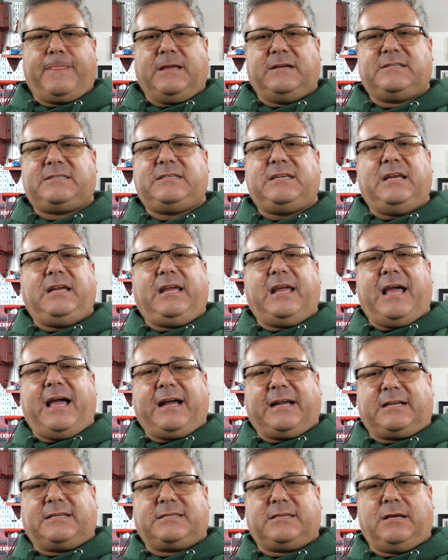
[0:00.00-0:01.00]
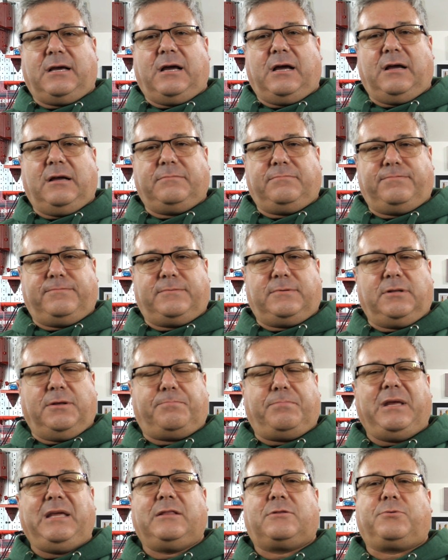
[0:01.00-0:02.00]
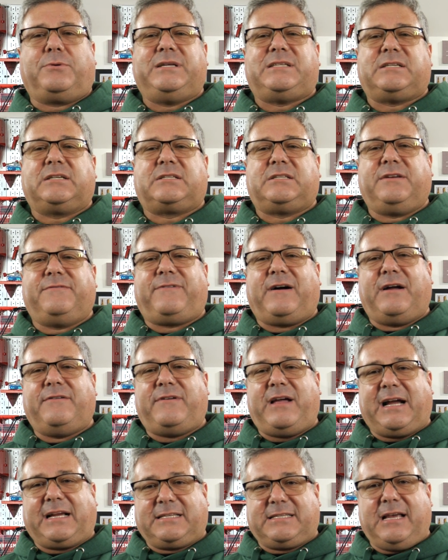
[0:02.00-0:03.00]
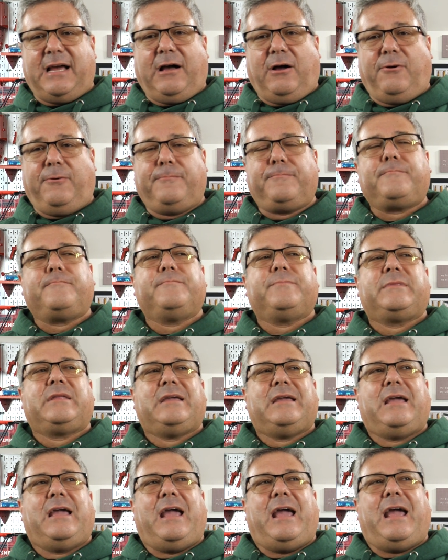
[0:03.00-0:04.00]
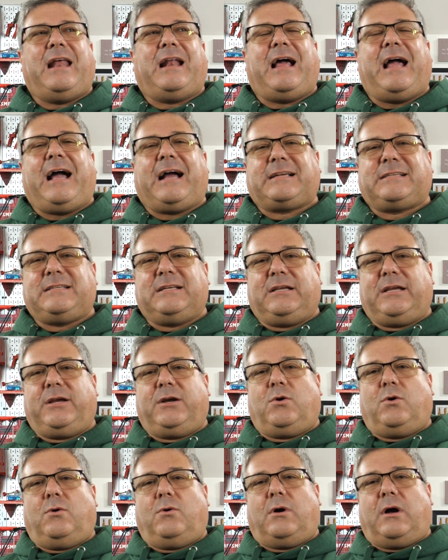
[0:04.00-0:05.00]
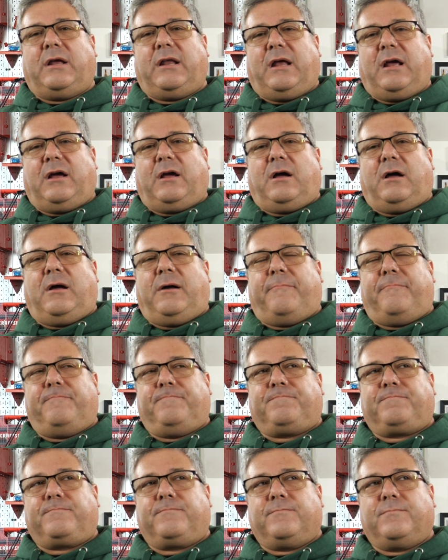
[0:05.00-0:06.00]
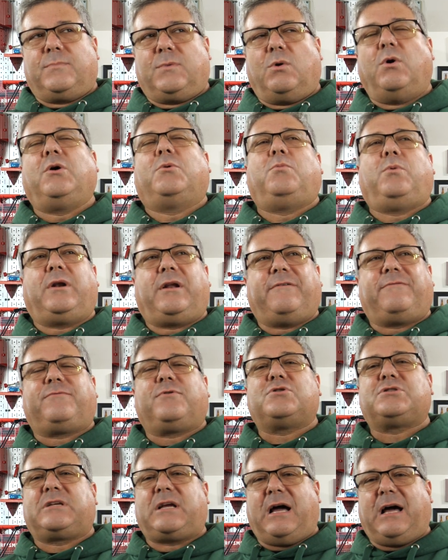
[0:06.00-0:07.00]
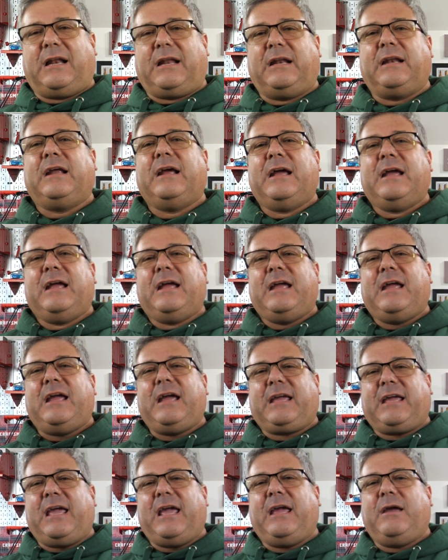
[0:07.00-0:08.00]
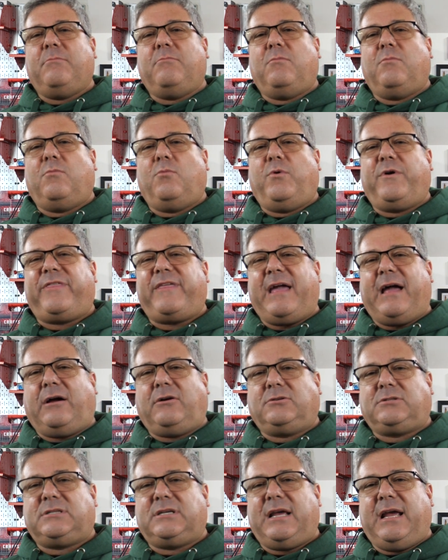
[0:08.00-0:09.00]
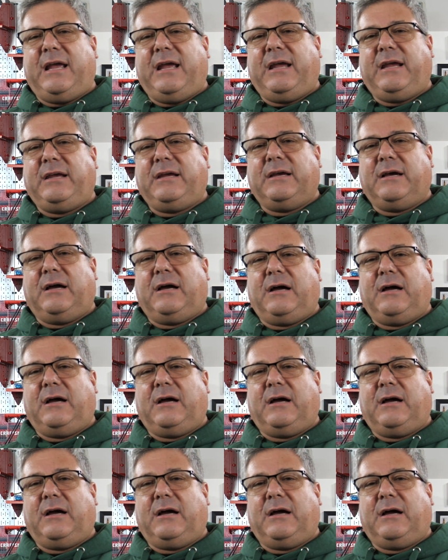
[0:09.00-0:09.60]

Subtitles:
Sig X, the P229 XL, and I accidentally, when I first got it, it came without a